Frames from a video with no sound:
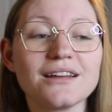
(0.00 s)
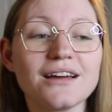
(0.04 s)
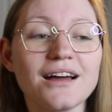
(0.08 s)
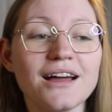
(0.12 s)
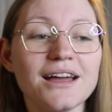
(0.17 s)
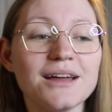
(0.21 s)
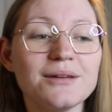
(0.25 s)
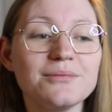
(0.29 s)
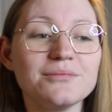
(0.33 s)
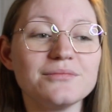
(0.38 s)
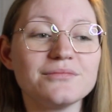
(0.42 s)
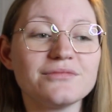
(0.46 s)

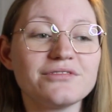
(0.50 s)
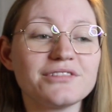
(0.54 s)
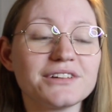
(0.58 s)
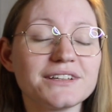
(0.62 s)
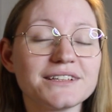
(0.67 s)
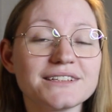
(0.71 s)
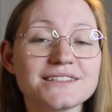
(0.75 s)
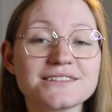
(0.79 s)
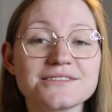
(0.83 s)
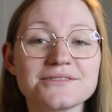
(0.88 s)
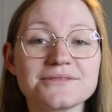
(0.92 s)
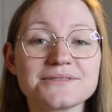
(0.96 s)
I am
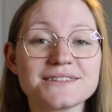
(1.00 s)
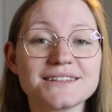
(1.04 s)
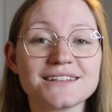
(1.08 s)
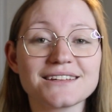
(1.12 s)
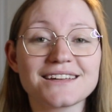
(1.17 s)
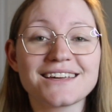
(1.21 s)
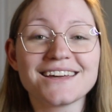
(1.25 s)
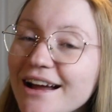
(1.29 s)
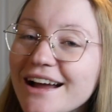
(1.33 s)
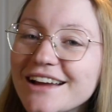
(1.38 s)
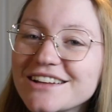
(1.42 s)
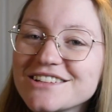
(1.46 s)
feeling so
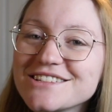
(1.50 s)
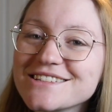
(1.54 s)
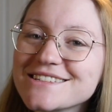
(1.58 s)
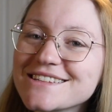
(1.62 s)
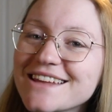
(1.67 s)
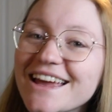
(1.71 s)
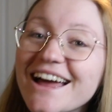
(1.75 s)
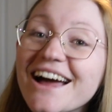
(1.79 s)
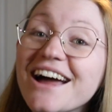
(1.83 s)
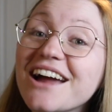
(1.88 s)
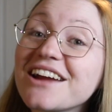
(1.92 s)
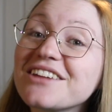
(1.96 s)
sick. I just
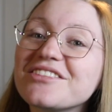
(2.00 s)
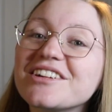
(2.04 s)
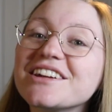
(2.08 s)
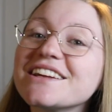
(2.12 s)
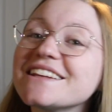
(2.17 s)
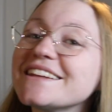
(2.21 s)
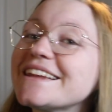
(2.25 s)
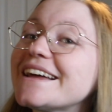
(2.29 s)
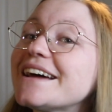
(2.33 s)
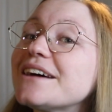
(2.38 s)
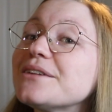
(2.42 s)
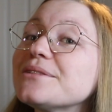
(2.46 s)
gagged very
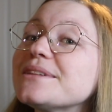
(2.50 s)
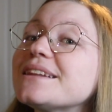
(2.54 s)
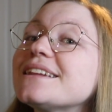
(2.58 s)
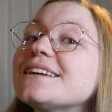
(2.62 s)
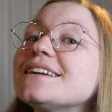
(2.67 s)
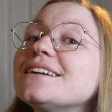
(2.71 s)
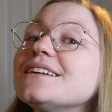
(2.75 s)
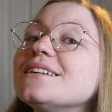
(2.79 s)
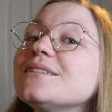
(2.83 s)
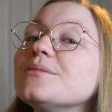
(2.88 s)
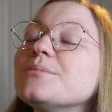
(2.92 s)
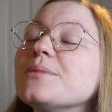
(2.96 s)
loudly,